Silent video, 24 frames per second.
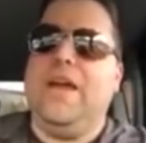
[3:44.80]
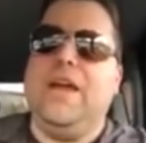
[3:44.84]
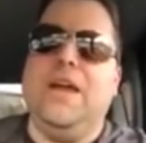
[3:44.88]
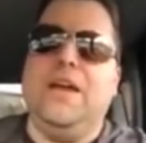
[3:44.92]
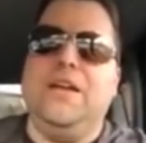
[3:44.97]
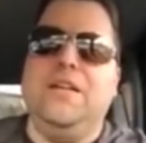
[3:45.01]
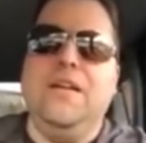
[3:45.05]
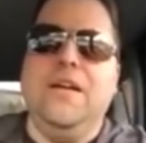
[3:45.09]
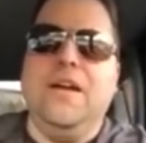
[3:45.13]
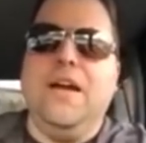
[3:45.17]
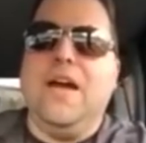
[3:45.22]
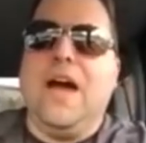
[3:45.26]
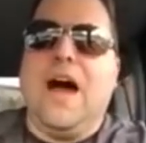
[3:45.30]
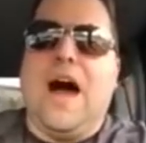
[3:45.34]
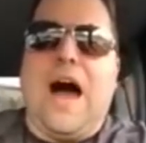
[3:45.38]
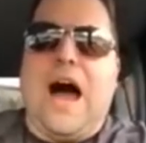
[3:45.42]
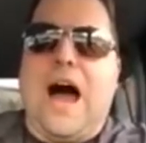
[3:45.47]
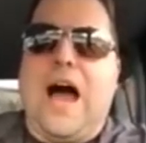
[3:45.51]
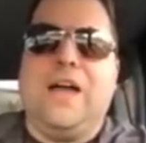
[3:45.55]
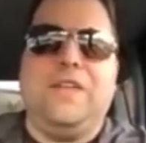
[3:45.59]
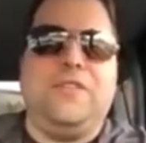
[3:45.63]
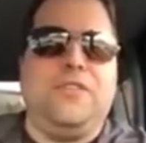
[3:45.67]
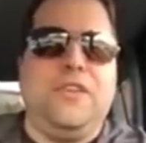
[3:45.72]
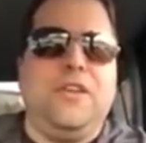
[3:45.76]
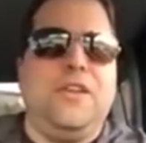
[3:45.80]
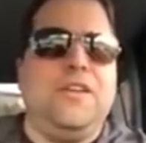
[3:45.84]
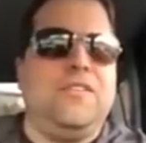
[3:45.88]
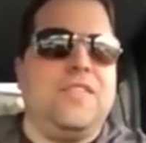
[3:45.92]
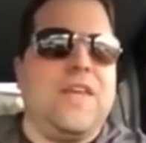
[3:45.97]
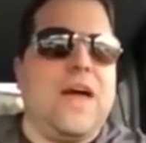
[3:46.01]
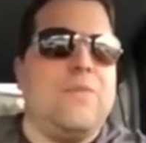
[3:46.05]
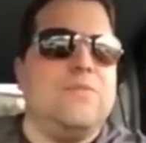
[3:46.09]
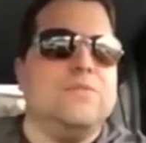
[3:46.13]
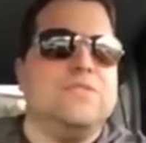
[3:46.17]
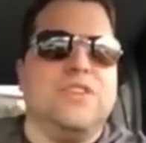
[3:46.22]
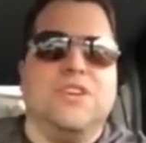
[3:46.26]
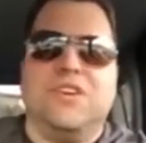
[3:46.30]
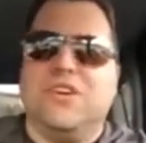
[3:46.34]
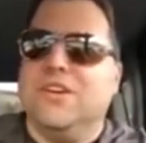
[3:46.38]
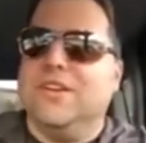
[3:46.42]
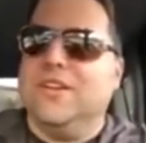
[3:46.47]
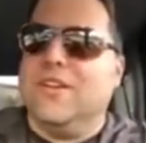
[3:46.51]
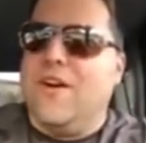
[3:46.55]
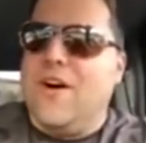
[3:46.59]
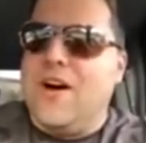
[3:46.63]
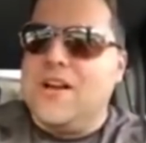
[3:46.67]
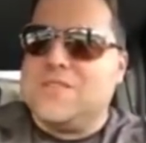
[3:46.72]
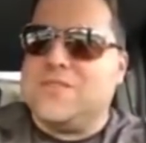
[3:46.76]
And I think that was a
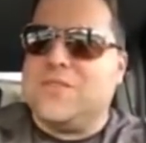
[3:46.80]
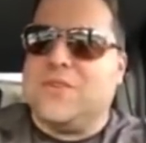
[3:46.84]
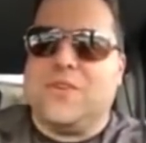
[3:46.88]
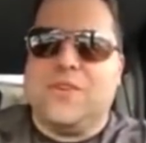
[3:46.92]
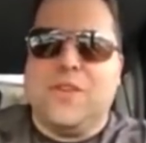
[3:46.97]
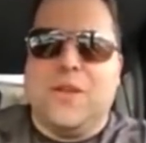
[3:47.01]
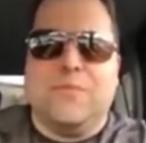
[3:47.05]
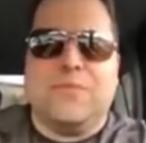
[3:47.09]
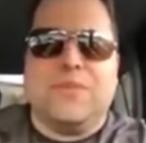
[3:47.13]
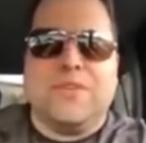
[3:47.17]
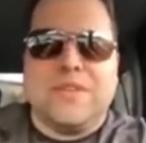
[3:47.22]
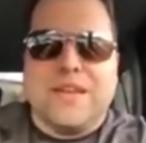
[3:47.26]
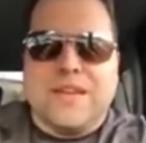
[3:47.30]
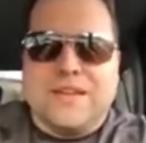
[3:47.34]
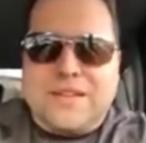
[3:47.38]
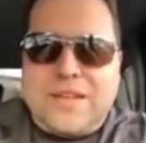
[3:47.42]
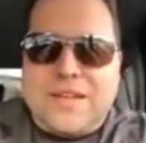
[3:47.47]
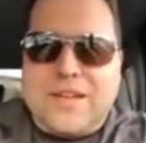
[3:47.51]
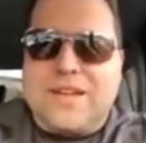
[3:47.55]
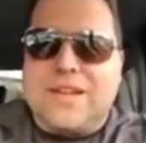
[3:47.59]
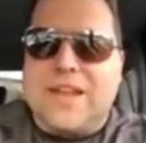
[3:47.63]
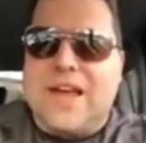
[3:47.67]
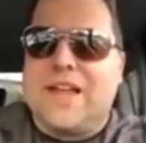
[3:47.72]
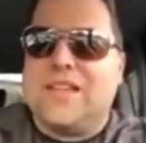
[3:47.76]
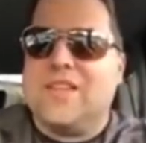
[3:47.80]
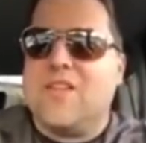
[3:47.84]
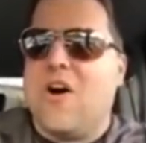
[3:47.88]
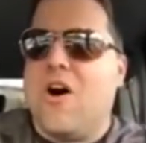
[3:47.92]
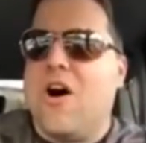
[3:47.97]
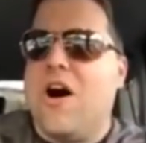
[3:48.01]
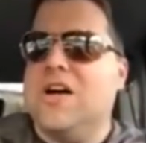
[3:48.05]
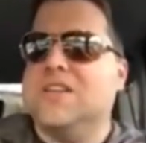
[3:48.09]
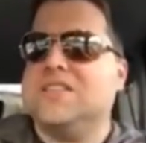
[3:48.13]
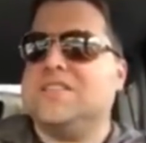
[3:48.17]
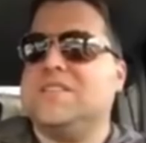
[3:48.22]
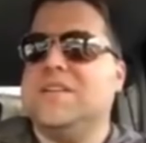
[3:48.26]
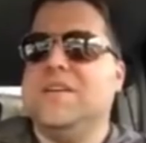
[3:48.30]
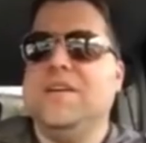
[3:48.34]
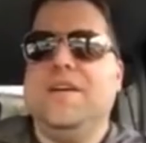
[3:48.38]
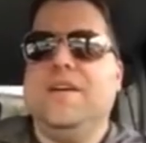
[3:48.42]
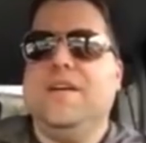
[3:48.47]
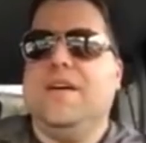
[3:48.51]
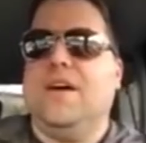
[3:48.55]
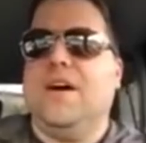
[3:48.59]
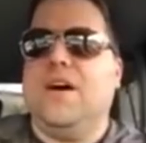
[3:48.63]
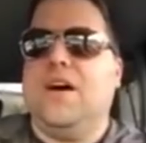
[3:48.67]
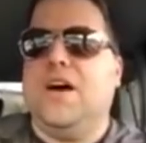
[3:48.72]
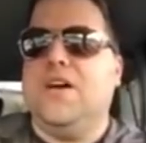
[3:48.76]
good loss for Clemson. They needed that loss
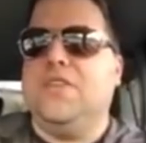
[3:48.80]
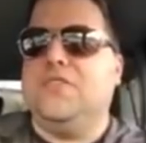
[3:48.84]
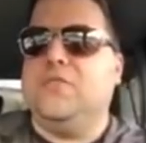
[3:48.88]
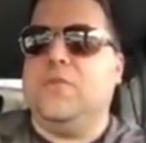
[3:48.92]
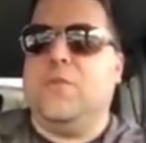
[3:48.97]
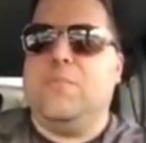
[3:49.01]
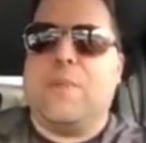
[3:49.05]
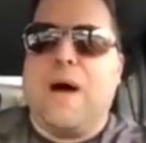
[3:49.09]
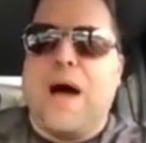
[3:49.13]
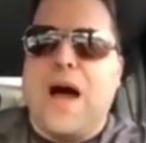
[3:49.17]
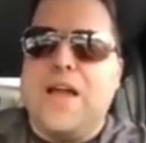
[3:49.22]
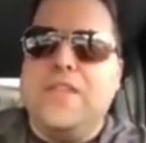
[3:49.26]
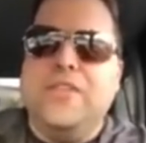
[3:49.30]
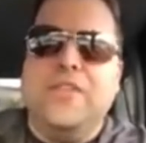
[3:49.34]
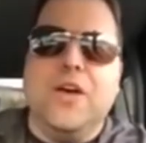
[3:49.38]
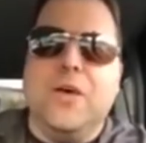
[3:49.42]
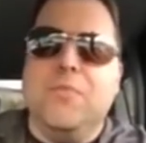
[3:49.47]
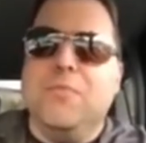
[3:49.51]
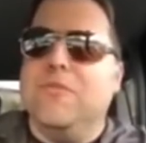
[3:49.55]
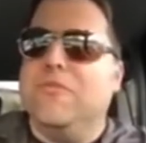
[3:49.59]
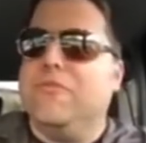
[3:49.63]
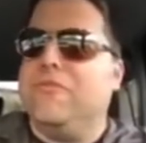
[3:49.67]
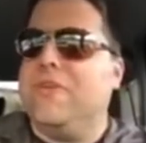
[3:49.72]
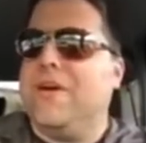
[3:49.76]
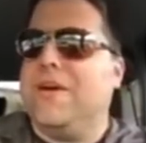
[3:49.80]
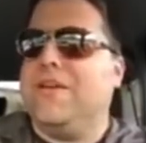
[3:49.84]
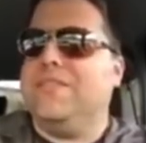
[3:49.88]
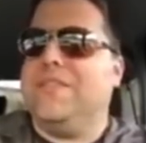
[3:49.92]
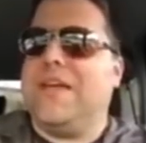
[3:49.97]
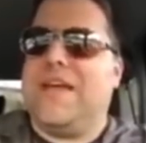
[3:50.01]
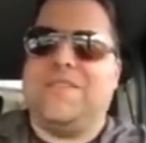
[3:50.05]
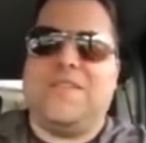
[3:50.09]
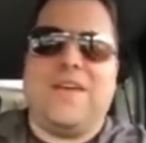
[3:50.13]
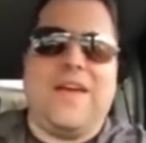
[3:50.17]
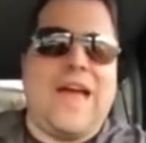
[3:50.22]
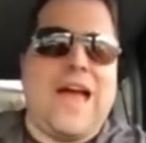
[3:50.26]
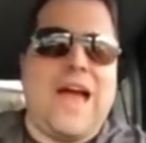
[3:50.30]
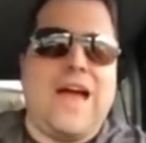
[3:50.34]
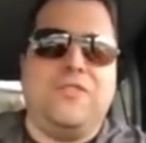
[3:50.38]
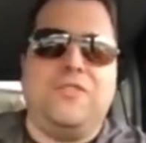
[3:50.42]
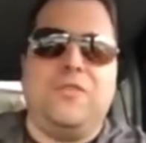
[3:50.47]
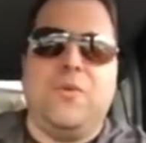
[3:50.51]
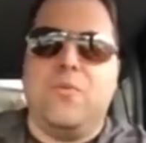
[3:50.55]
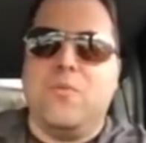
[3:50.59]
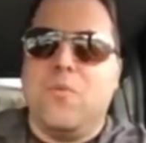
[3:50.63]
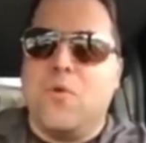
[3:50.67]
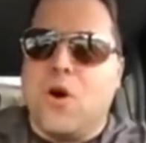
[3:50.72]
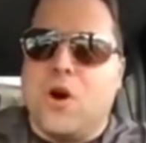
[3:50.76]
to remind them of that they
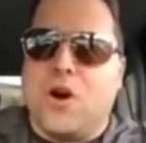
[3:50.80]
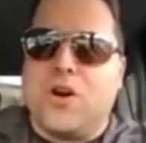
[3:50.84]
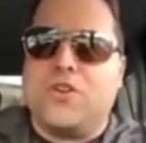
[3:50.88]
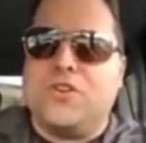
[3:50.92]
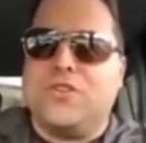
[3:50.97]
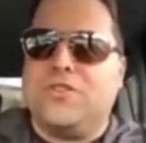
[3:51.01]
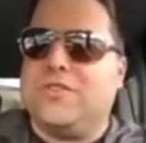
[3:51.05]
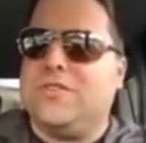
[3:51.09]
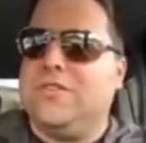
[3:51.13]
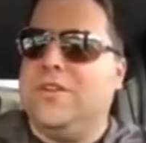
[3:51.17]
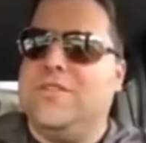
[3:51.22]
had to work.